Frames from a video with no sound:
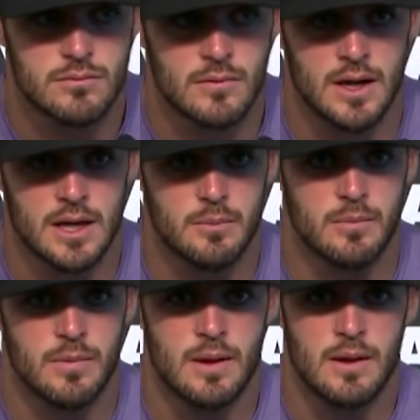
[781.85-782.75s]

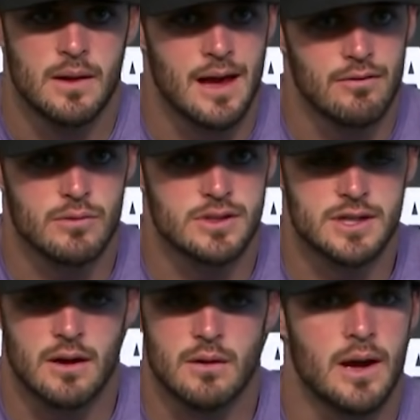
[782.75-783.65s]
Um, haven't
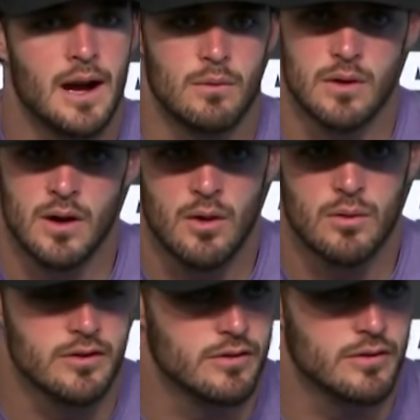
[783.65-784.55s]
reached out. I will
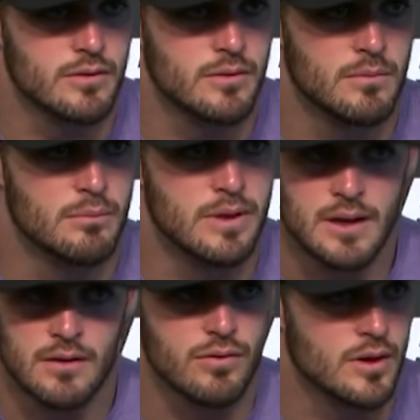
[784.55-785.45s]
always be
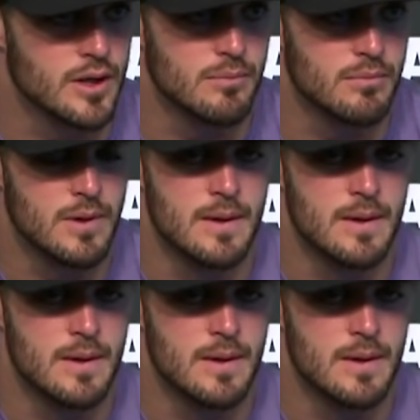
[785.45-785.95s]
here for him.